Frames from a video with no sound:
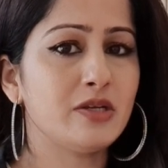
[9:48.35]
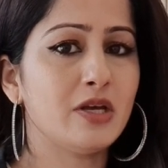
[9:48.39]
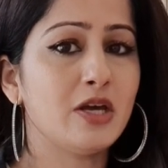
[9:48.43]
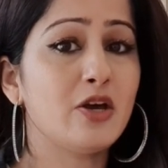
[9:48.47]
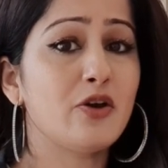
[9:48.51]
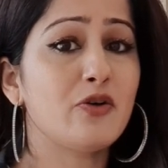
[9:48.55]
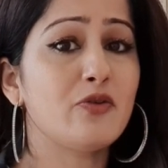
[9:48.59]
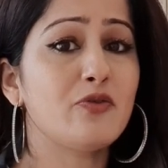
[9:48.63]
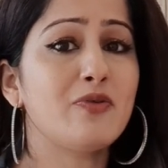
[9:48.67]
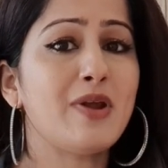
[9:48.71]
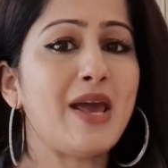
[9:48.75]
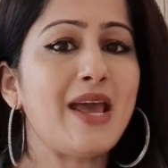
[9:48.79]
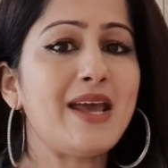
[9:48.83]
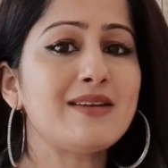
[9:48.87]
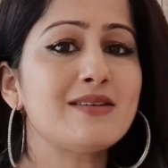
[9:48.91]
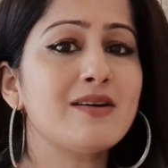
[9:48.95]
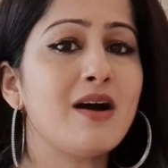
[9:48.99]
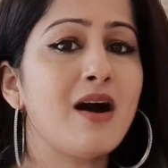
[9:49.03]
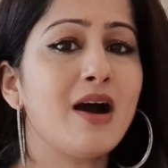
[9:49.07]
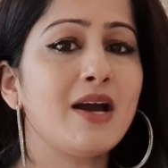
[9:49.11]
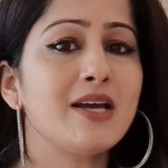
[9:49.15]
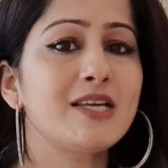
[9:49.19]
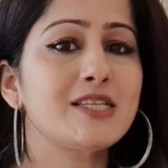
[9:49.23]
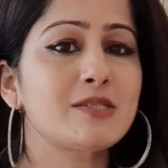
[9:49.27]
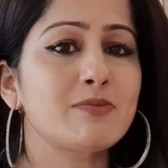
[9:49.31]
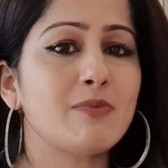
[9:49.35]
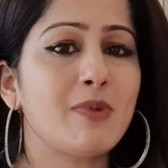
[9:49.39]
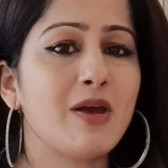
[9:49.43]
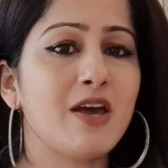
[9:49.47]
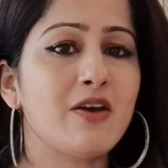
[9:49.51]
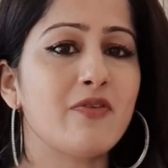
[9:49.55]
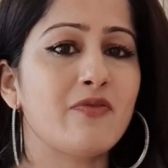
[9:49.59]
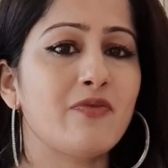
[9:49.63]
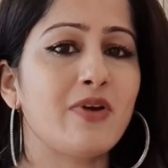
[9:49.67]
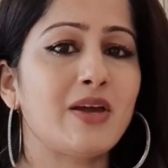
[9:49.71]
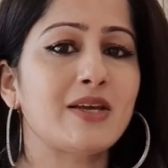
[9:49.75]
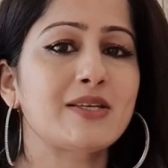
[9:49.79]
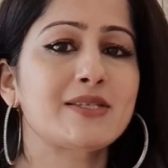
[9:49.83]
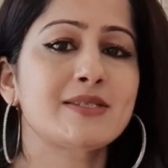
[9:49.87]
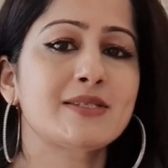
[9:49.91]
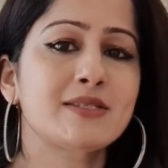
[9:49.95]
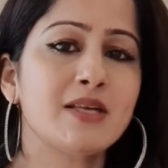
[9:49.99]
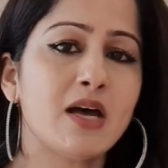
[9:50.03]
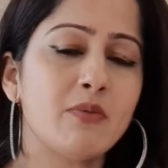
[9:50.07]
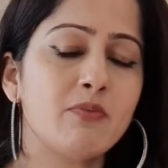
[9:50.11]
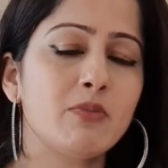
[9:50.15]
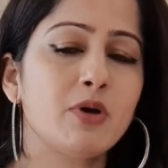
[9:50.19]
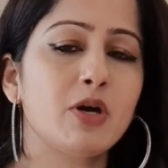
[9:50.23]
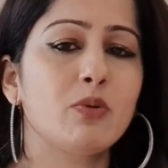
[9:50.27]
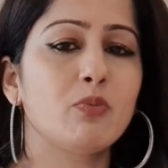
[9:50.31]
rate hikes may affect
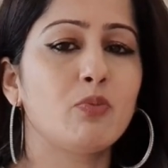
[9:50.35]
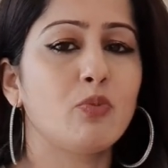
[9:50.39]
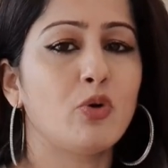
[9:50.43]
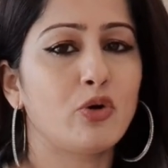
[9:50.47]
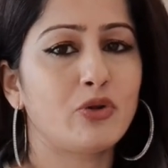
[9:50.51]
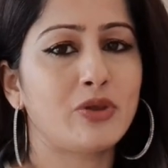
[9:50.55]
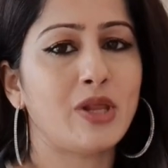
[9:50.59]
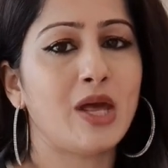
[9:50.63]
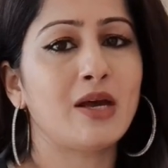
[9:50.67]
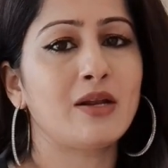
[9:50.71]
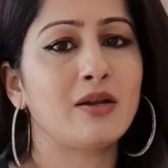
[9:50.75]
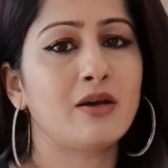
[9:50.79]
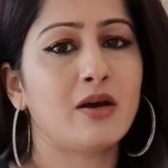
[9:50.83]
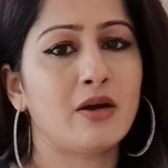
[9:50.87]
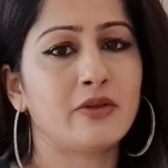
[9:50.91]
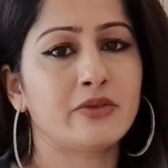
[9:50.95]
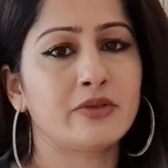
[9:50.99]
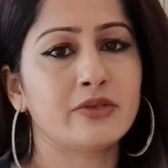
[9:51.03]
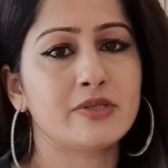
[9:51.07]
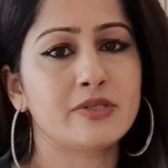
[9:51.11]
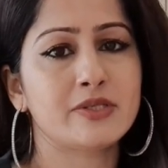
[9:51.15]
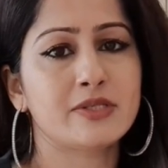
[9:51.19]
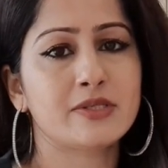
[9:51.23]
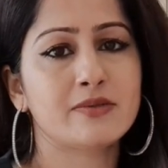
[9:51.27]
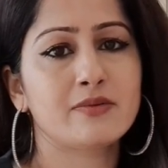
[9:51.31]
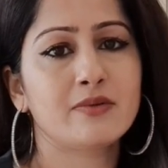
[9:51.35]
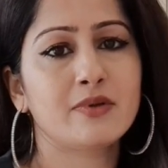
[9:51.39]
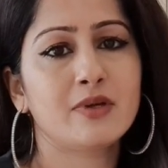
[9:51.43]
some more than others.